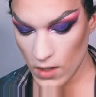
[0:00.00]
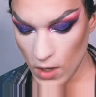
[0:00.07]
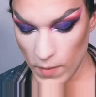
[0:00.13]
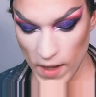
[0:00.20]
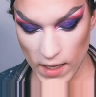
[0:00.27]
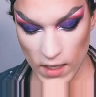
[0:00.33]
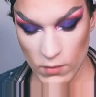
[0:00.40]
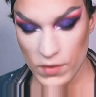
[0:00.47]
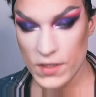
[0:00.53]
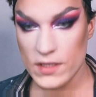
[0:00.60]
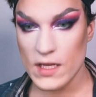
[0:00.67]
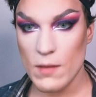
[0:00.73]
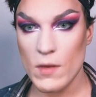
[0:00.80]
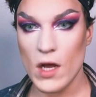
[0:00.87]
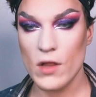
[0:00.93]
back in with the
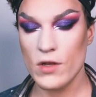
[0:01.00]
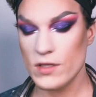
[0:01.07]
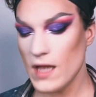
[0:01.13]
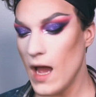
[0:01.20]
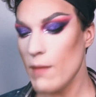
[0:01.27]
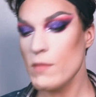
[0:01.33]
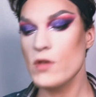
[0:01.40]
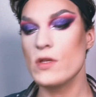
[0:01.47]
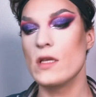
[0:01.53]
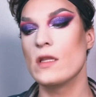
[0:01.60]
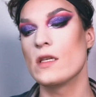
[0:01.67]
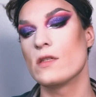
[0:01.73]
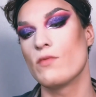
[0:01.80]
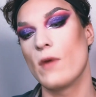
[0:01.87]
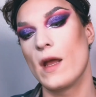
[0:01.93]
same colors. I'm using
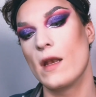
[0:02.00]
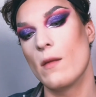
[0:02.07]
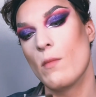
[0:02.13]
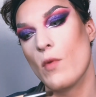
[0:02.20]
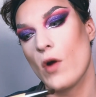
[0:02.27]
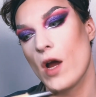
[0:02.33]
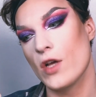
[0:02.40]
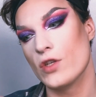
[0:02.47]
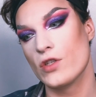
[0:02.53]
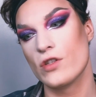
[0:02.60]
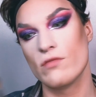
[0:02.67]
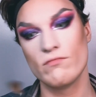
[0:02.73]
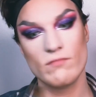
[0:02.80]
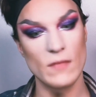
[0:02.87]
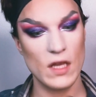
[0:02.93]
this random
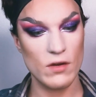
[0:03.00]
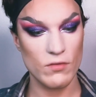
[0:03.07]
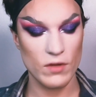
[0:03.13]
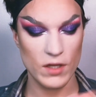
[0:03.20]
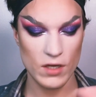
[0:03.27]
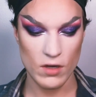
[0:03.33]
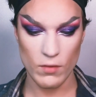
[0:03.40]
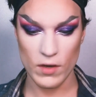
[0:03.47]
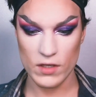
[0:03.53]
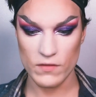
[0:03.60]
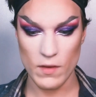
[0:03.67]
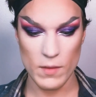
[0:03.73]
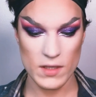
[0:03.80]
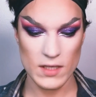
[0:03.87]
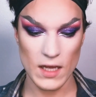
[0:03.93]
brush. I don't really know where it's
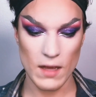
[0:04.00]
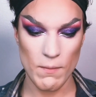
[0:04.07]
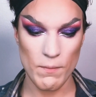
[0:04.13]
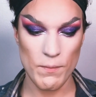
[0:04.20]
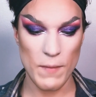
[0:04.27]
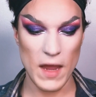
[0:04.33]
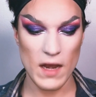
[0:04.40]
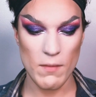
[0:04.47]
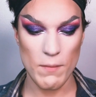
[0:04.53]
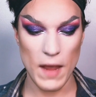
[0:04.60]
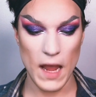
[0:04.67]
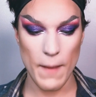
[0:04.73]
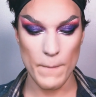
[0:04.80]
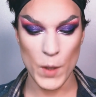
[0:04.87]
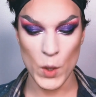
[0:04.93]
from. It's like made of
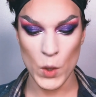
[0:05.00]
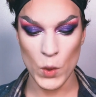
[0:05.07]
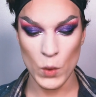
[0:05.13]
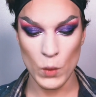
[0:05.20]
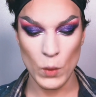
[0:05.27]
bamboo.